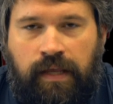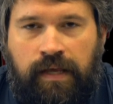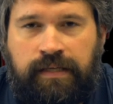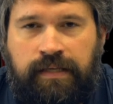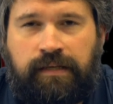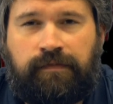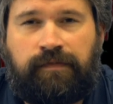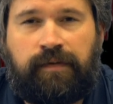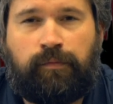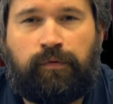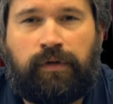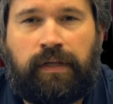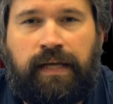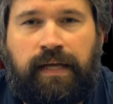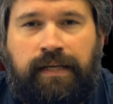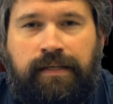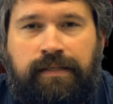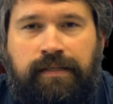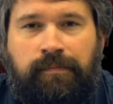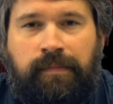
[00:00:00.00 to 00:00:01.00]

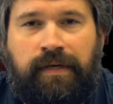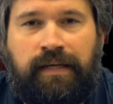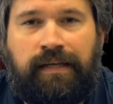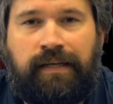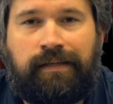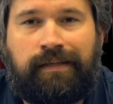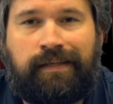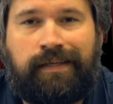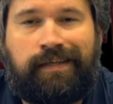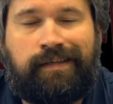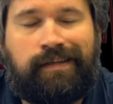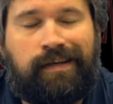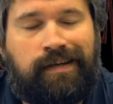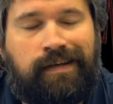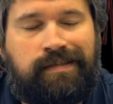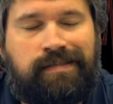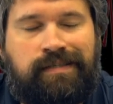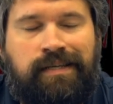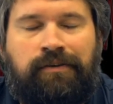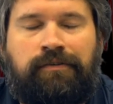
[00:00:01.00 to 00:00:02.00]
defibrillate immediately,
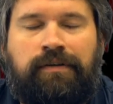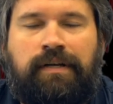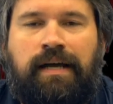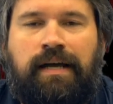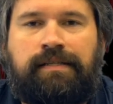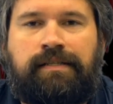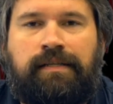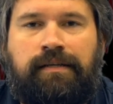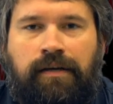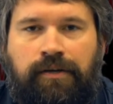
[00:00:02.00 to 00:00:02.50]
unsynchronize at